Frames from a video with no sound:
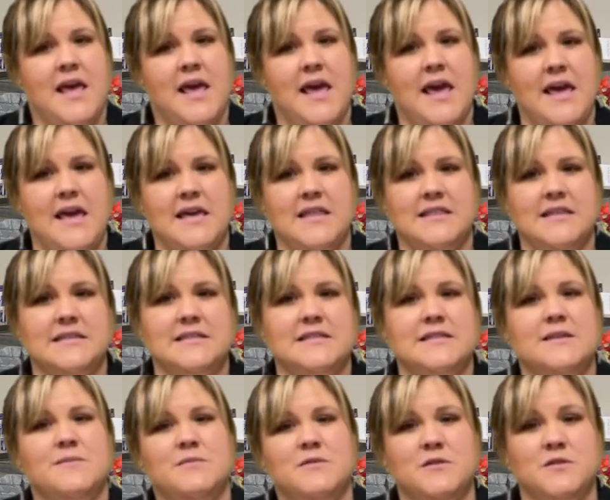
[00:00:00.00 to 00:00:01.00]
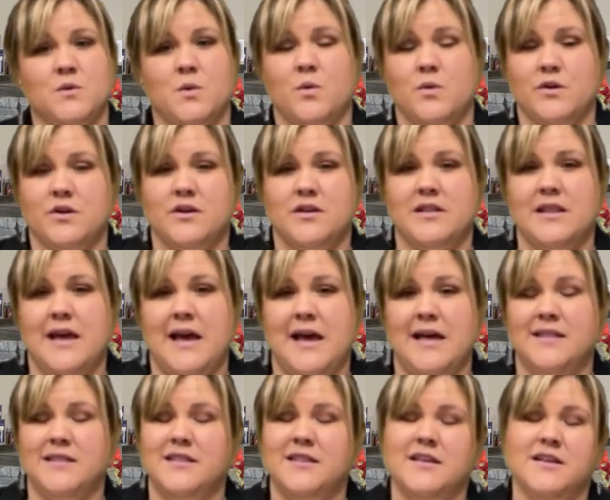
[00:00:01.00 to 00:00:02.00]
and the sleep disorder
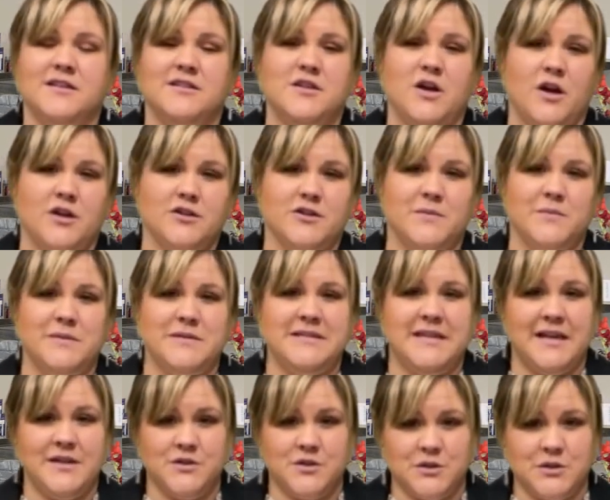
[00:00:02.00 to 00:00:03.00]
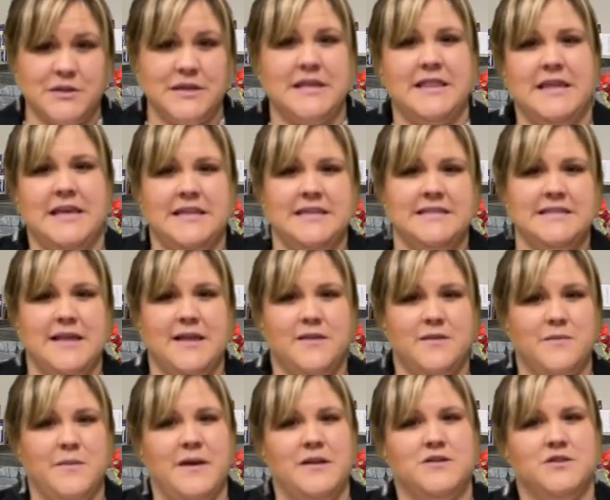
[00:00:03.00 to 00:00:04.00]
that the doctor potentially thinks that the
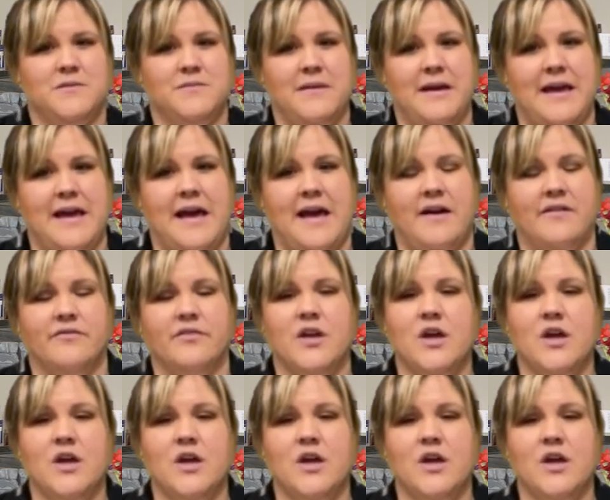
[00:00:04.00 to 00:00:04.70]
patient might have.